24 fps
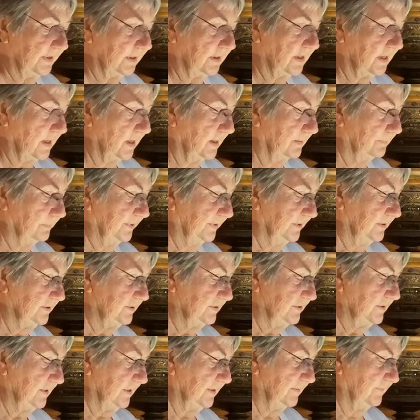
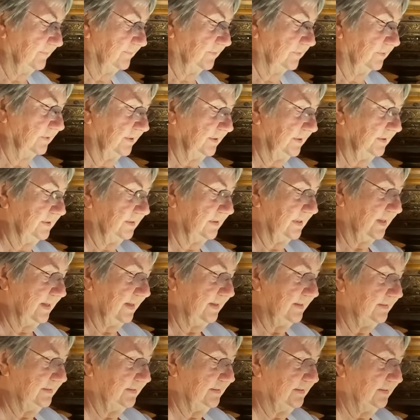accomplished and fully
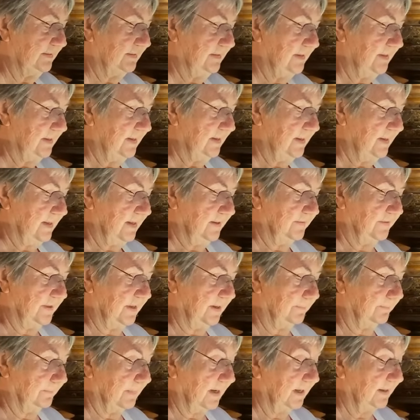enlightened,
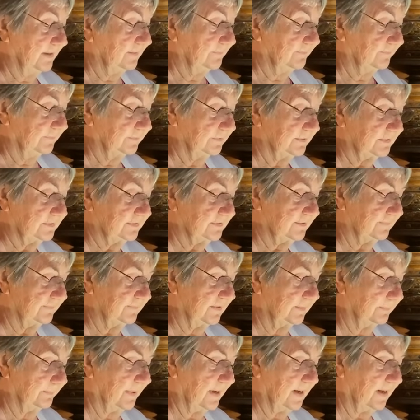that mindfulness of
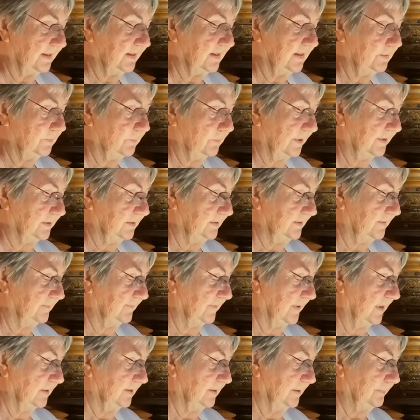the body, when
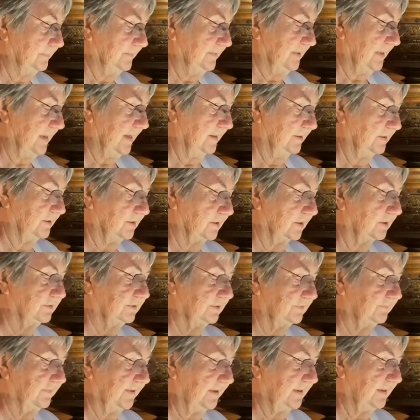developed and
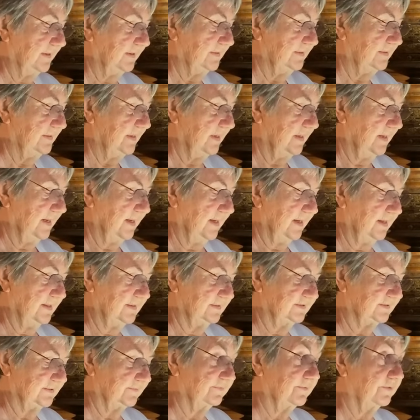cultivated,
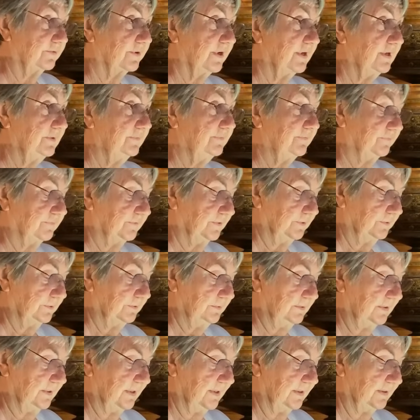is of great
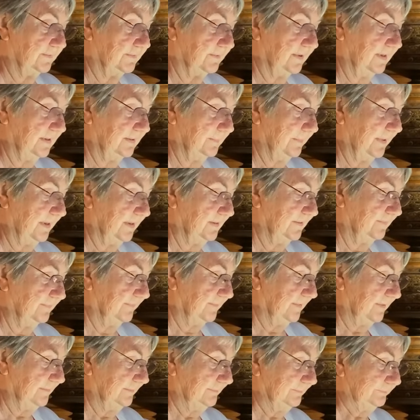fruit and great
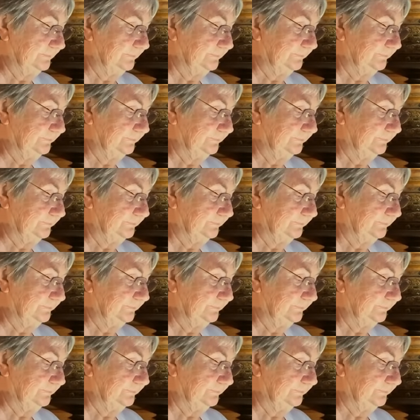benefit.